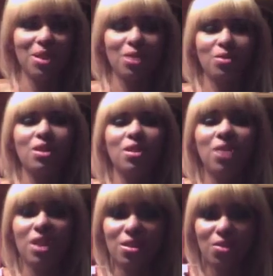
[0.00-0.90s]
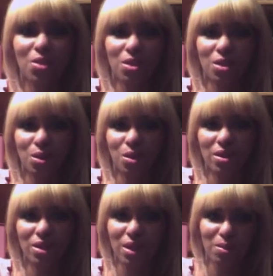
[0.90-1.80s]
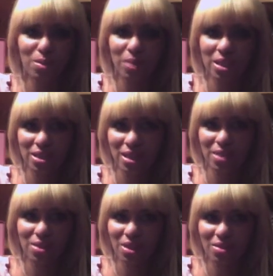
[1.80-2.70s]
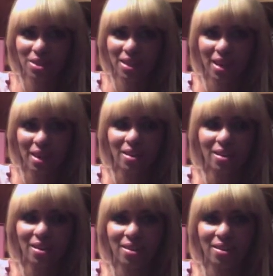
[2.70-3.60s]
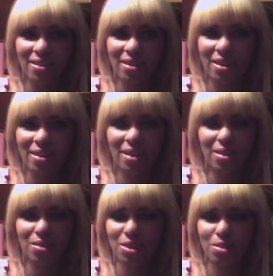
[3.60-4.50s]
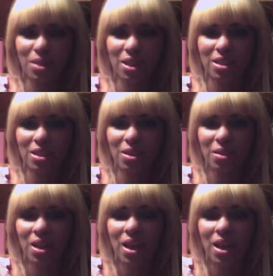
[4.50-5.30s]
It was so funny because, of course, the whole internet was buzzing that he was going to retire on, I think it was 2 Mondays ago.